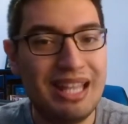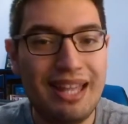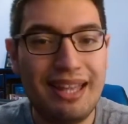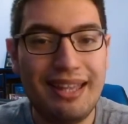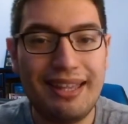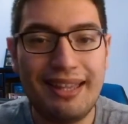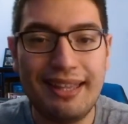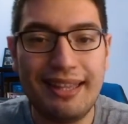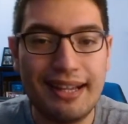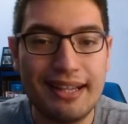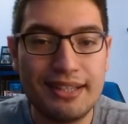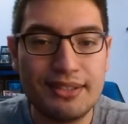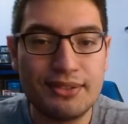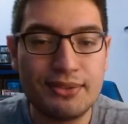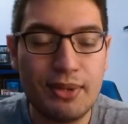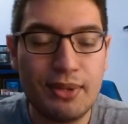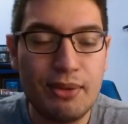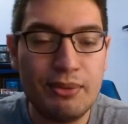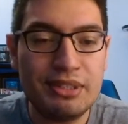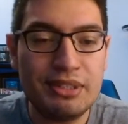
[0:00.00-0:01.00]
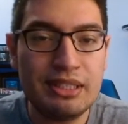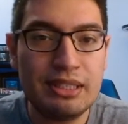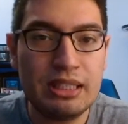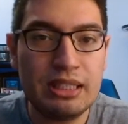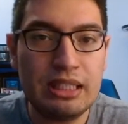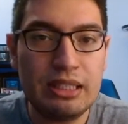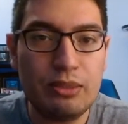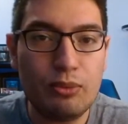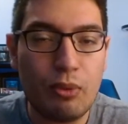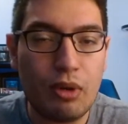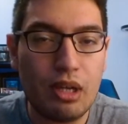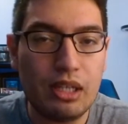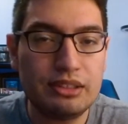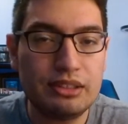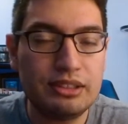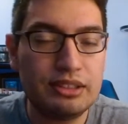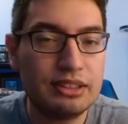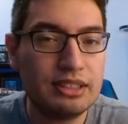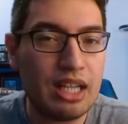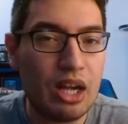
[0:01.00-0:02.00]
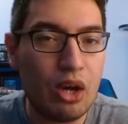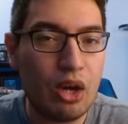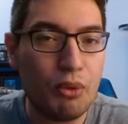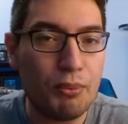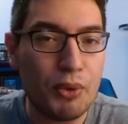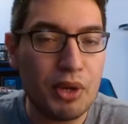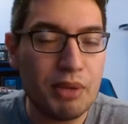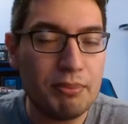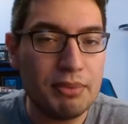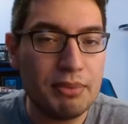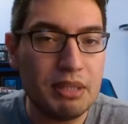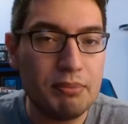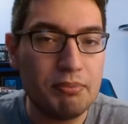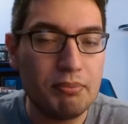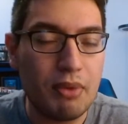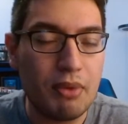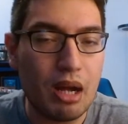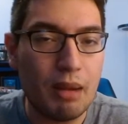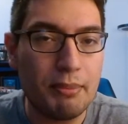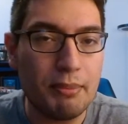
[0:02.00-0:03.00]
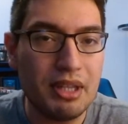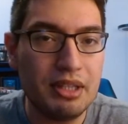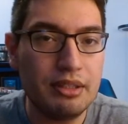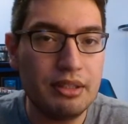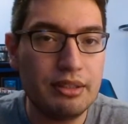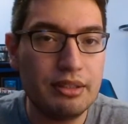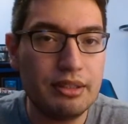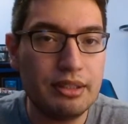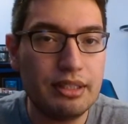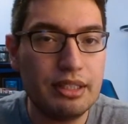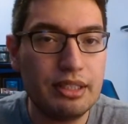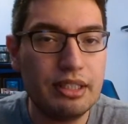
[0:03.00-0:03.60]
Hey guys, so I recently watched Cowboy Bebop and